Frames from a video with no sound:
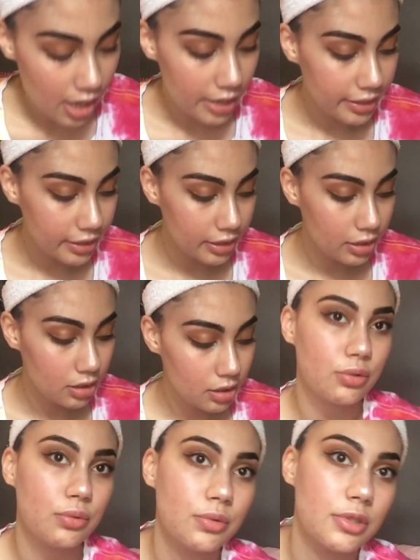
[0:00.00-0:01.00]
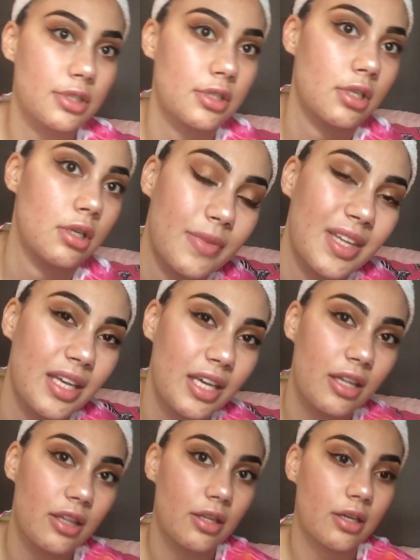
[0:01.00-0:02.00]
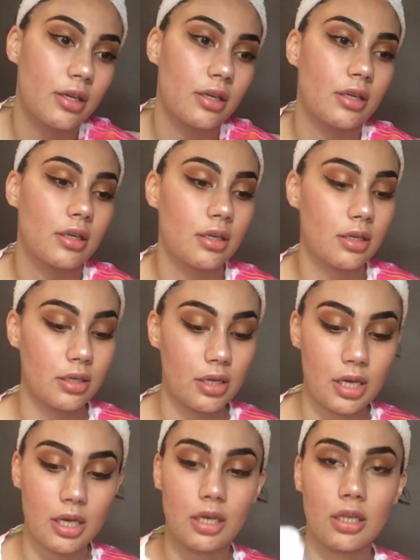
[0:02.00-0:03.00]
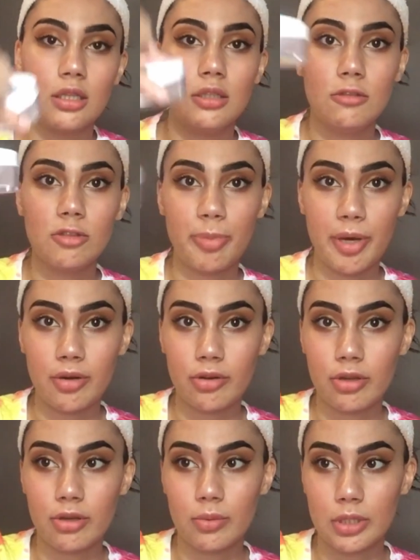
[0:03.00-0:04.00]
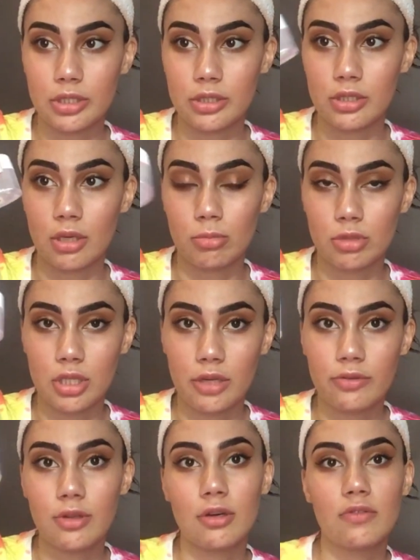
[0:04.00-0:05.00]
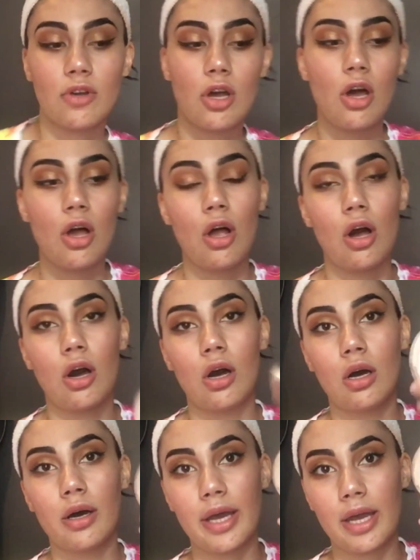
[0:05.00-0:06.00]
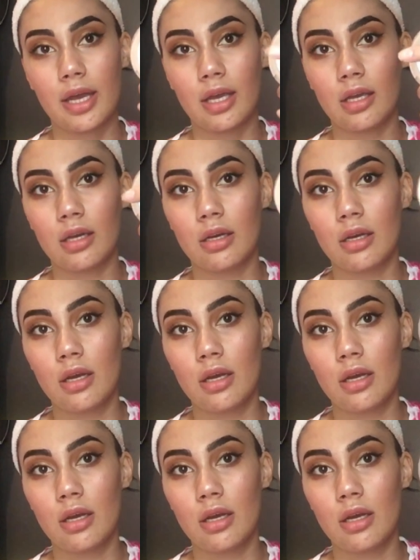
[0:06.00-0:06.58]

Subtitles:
I use either a loose powder, which is not much left of, or a